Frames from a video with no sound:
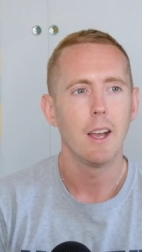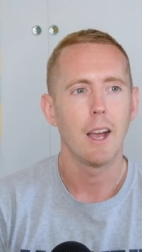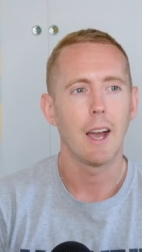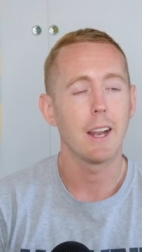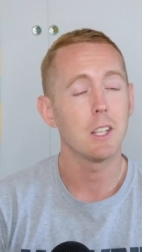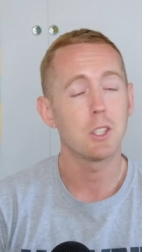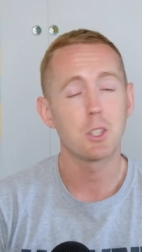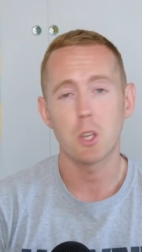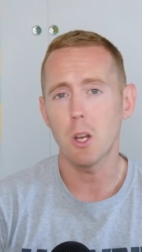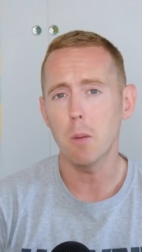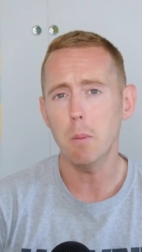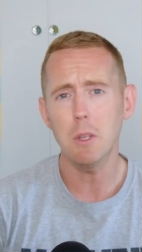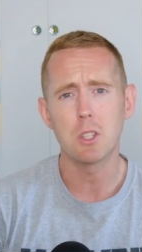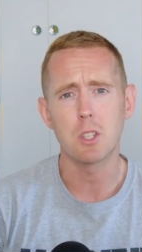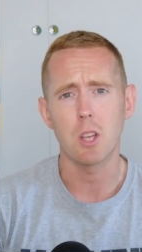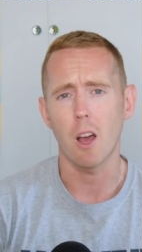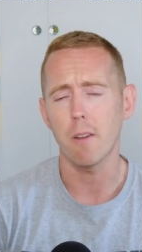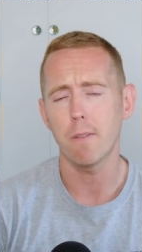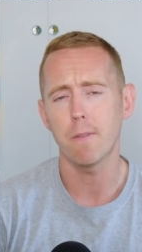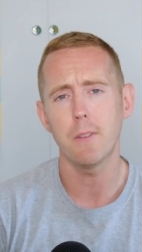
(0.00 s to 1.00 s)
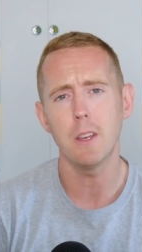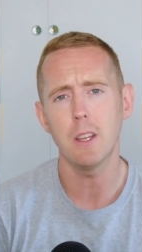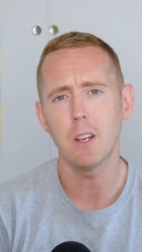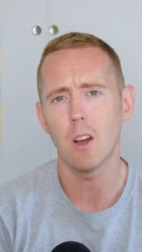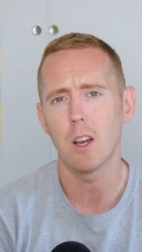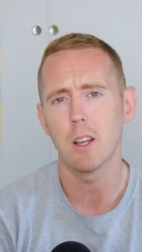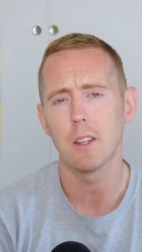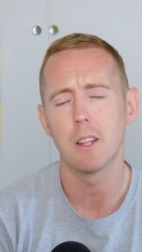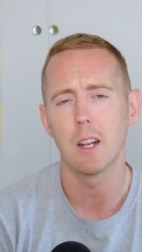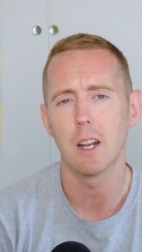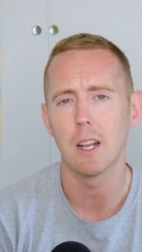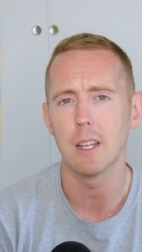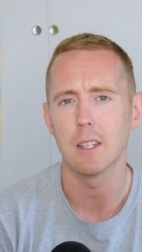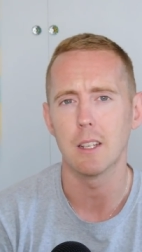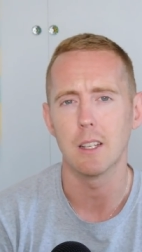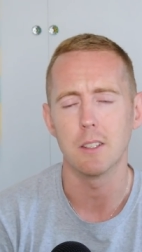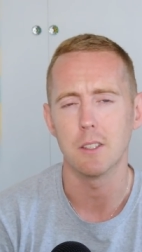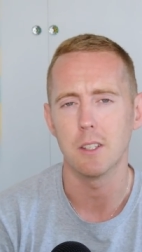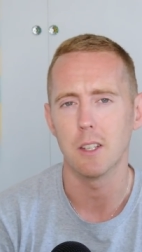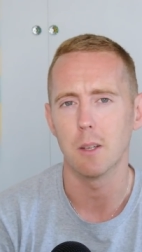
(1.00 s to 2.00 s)
And it's going to be tough for United in the league
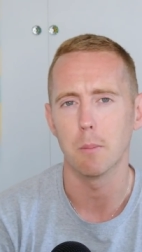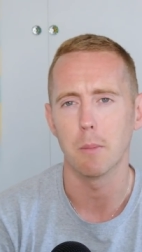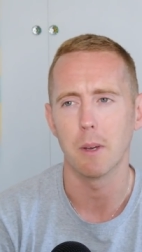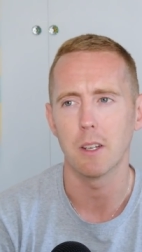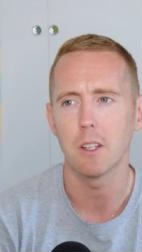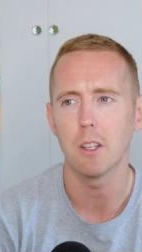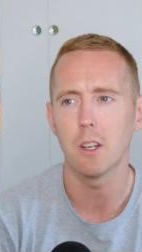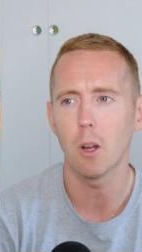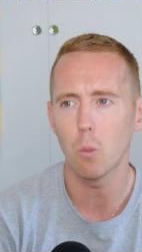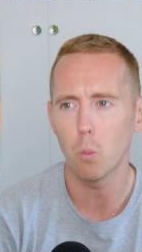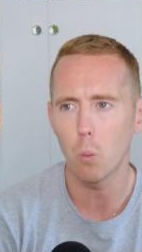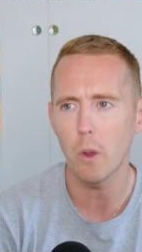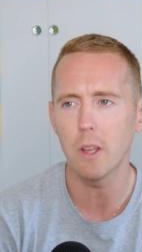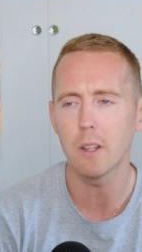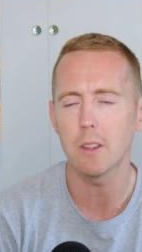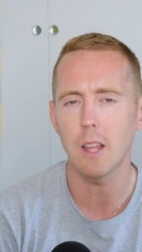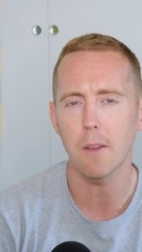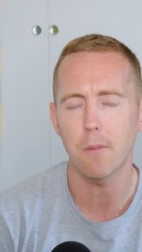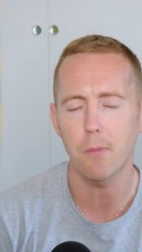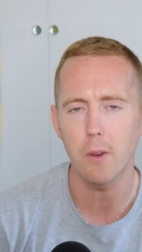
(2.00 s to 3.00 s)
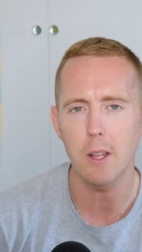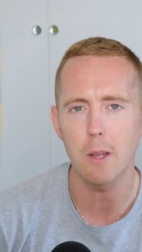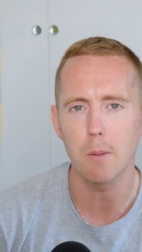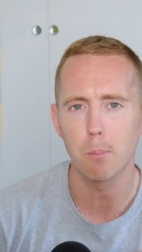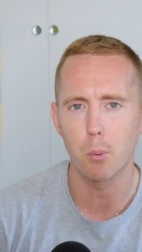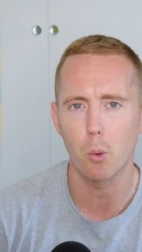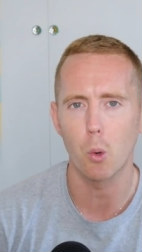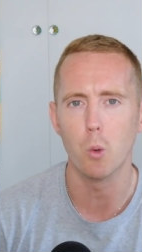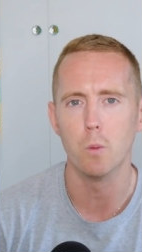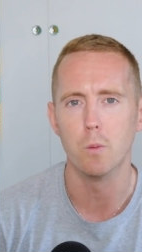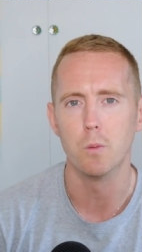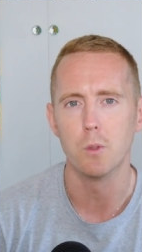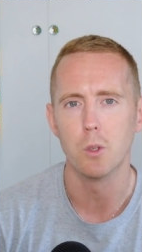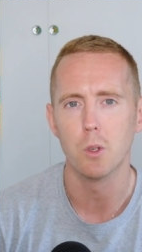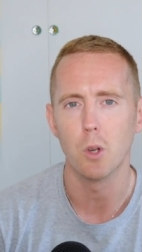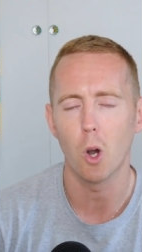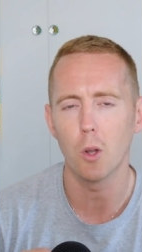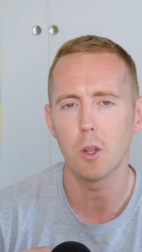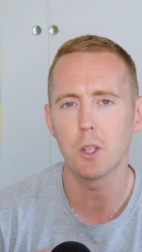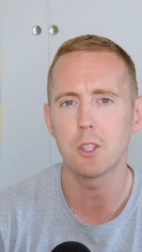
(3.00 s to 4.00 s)
this year, man. You know, we're definitely improved.
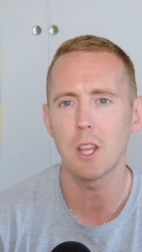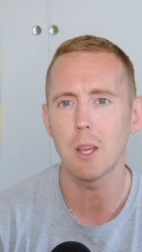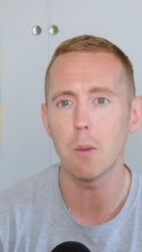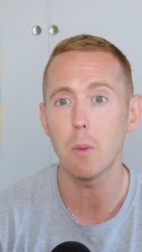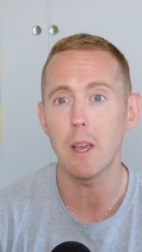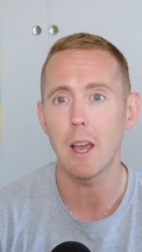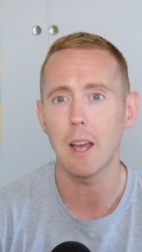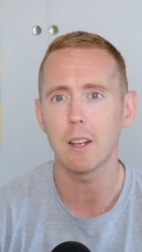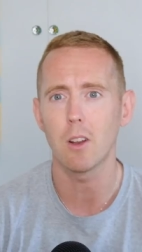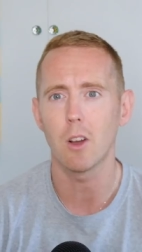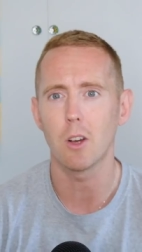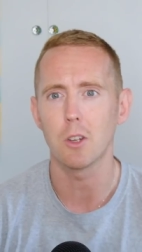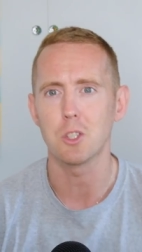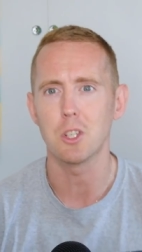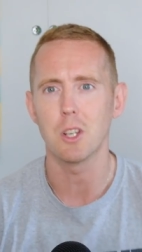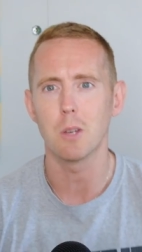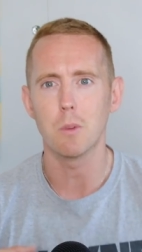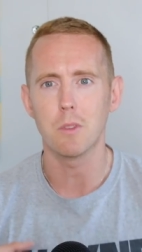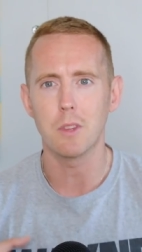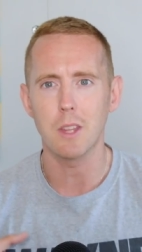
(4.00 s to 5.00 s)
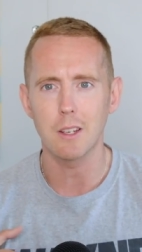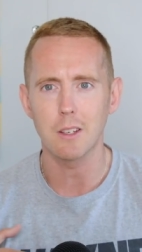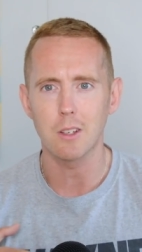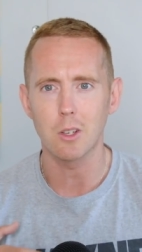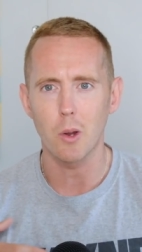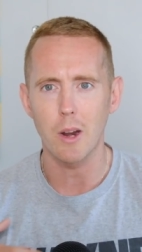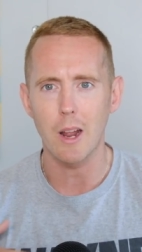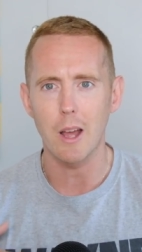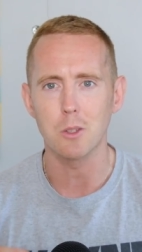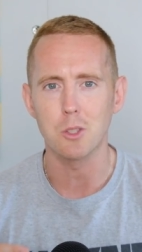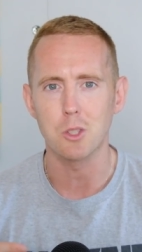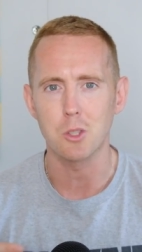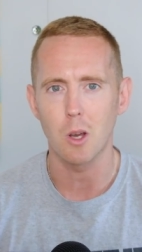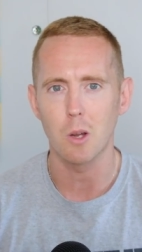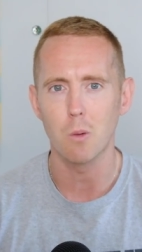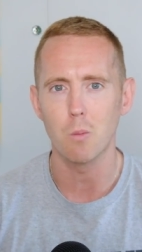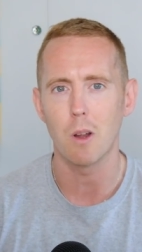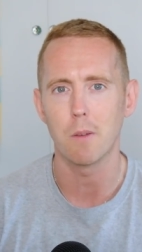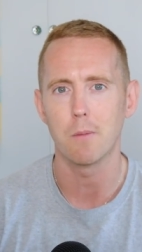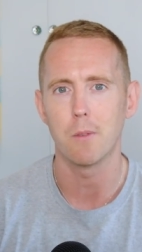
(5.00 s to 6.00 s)
On the team we had last year, we've then gone out and
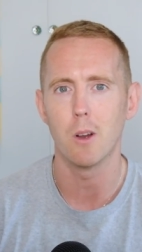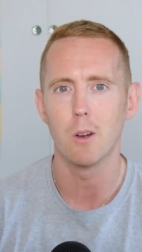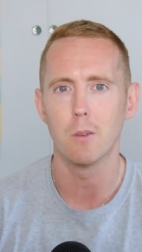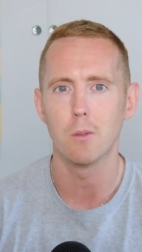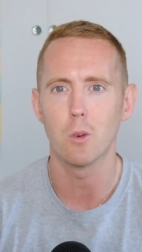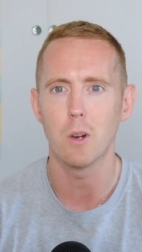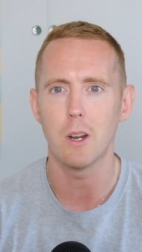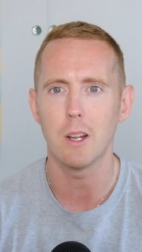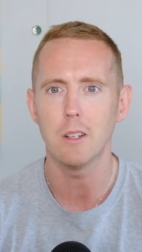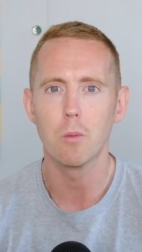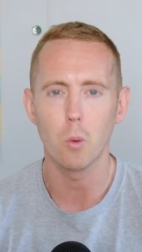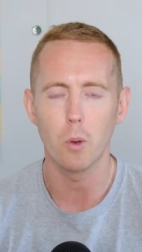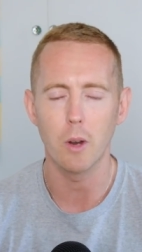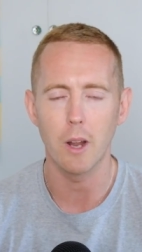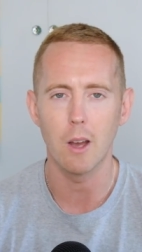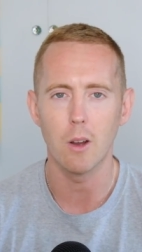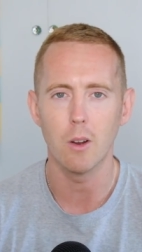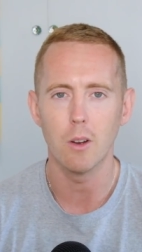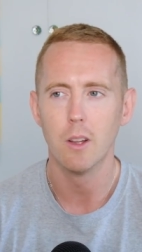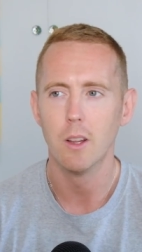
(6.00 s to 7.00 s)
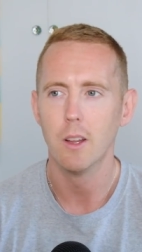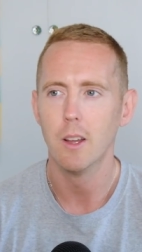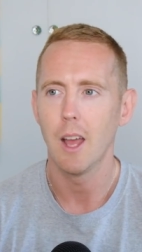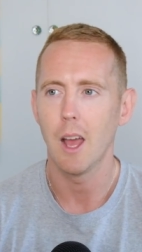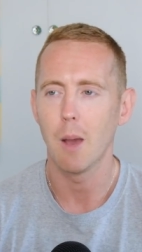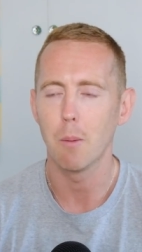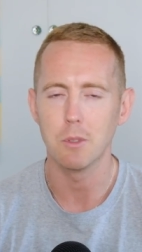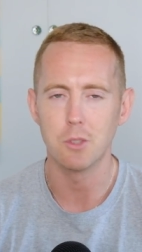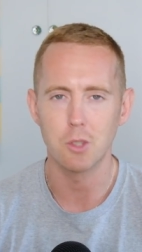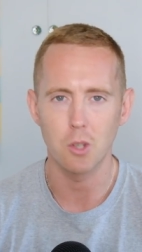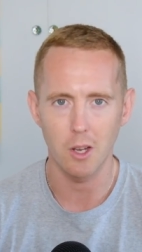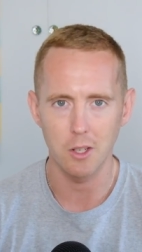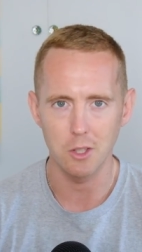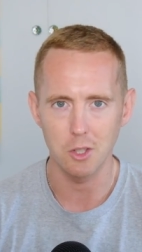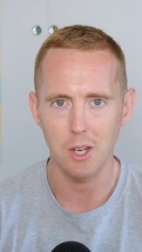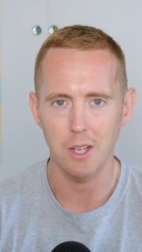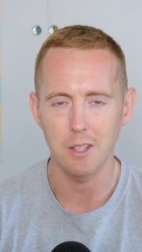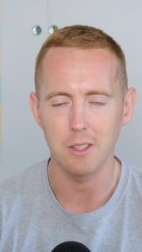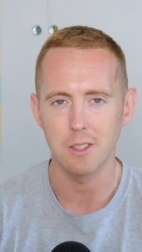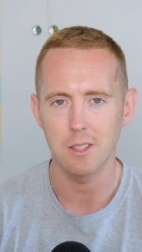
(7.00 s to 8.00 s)
signed Rafael Varane, gone out and we sign
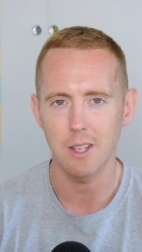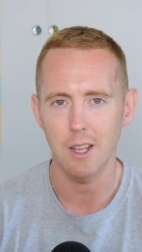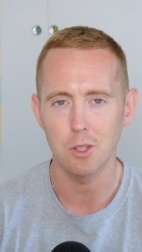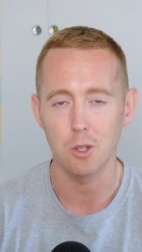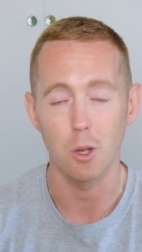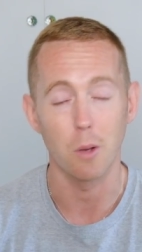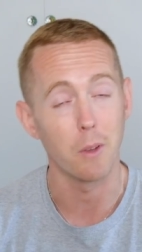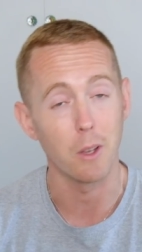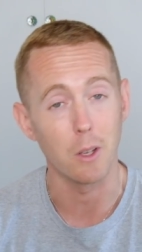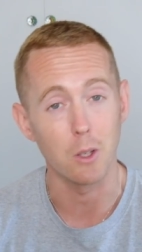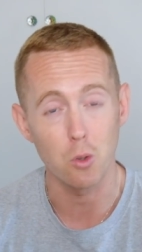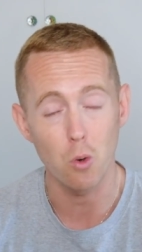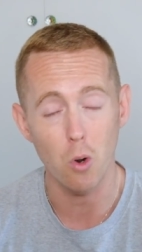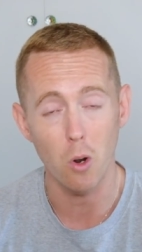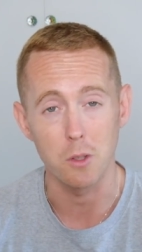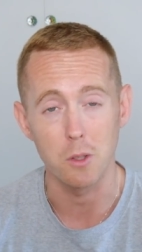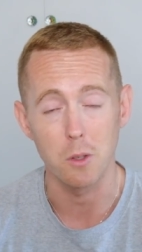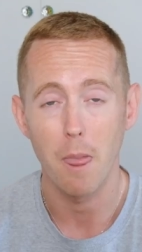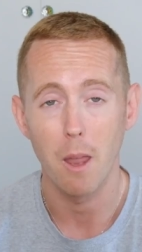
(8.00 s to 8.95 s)
Jadon Sancho. Fingers crossed,